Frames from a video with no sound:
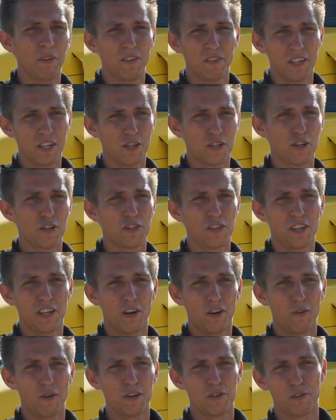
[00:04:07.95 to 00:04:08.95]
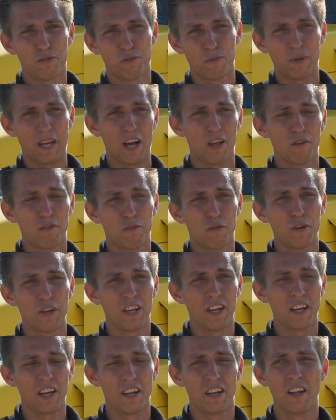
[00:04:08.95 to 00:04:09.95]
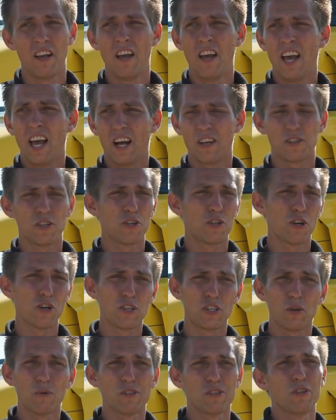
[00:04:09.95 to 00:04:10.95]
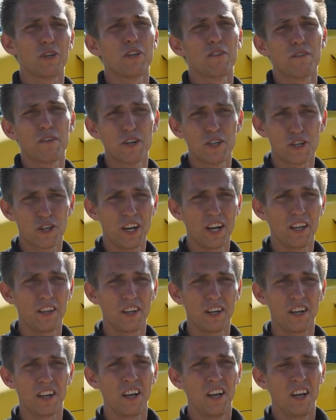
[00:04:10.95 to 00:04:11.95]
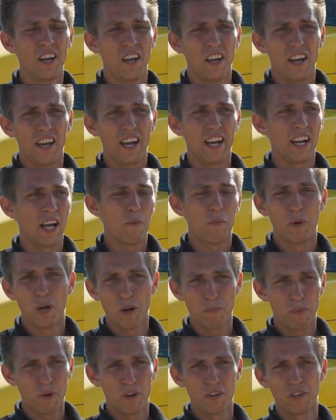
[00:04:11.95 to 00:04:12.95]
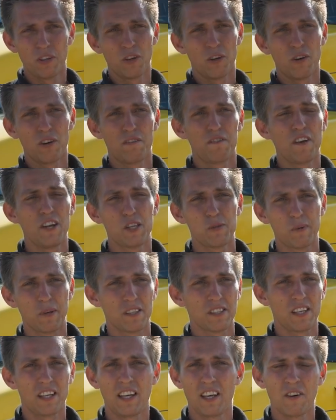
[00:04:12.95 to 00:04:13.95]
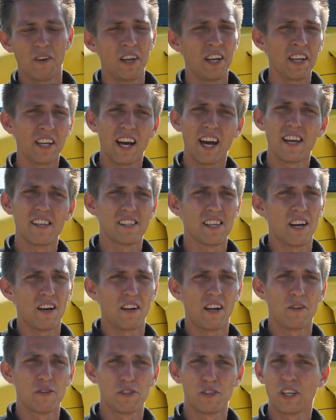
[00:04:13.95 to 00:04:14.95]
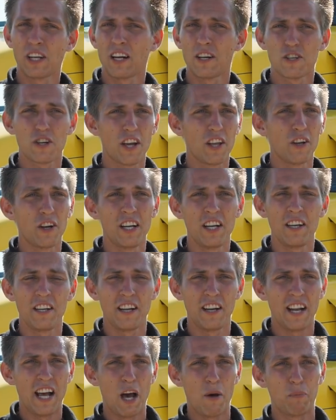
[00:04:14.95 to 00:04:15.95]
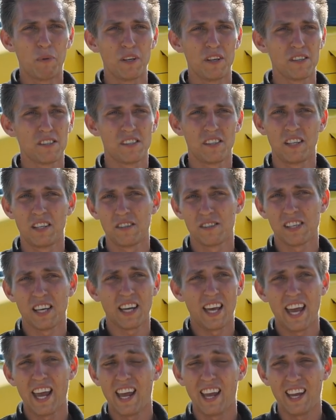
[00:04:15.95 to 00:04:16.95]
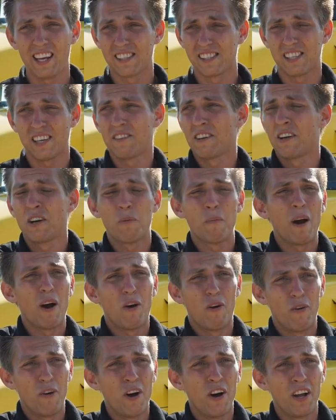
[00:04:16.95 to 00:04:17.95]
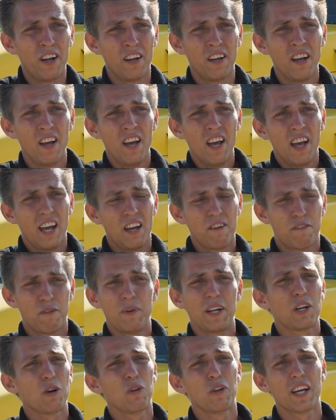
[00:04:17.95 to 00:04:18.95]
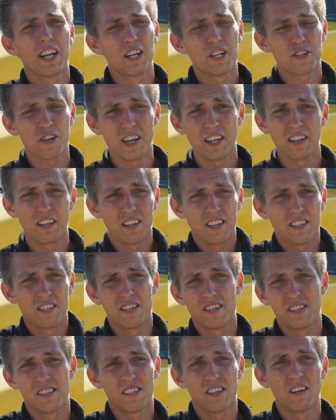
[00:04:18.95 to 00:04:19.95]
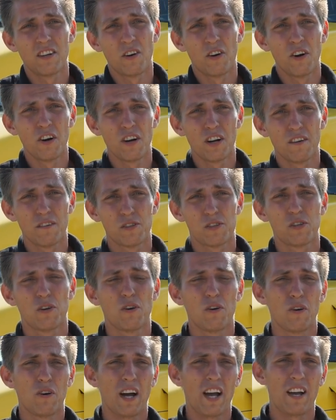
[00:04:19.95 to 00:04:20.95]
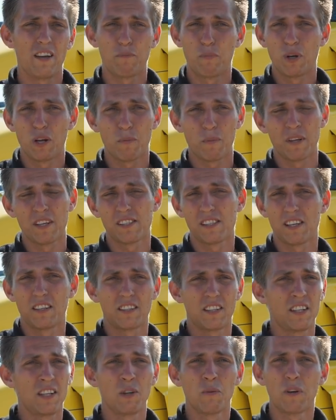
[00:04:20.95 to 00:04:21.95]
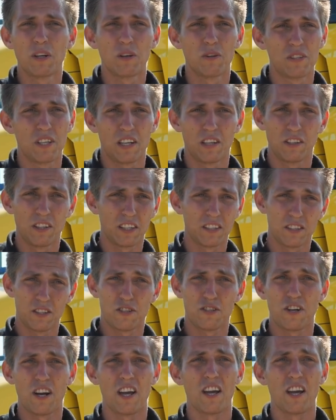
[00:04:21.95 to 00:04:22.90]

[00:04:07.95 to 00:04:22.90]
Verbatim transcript: I'm living in Jersey now, originally from California, and I was in Jersey, I was looking for a trailer, and I put up on, you know, on Facebook, I was like, you know, any guys out, I was looking at a trailer in Indianapolis, and it was like a seven hundred mile run. And for me to go look at a trailer, that's just unheard of, so I put up, I said, can anyone go take a look at this